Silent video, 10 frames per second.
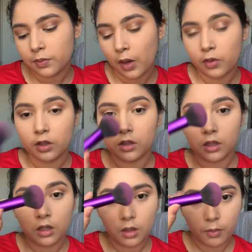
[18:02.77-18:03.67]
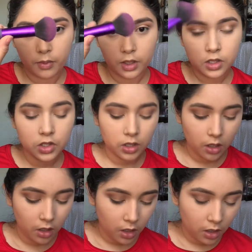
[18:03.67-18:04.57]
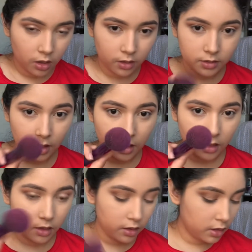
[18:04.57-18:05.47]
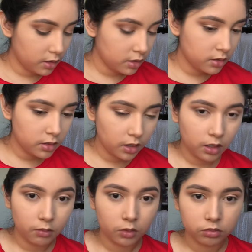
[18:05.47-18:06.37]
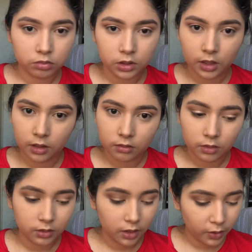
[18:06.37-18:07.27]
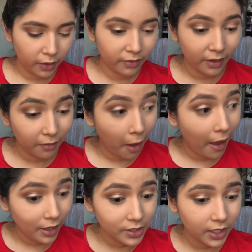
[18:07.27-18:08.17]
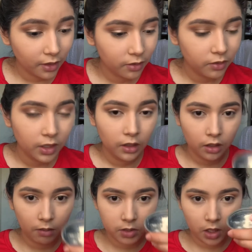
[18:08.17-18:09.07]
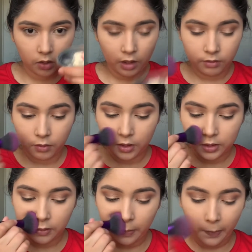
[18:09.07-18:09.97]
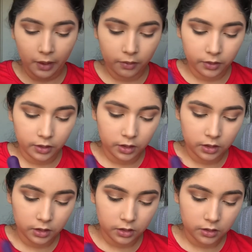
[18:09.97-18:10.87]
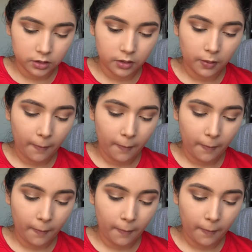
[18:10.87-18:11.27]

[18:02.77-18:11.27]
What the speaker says: powder brush. Looks like this, and I was gonna grab the eyeshadow. I'm just gonna grab the rest of the powder and just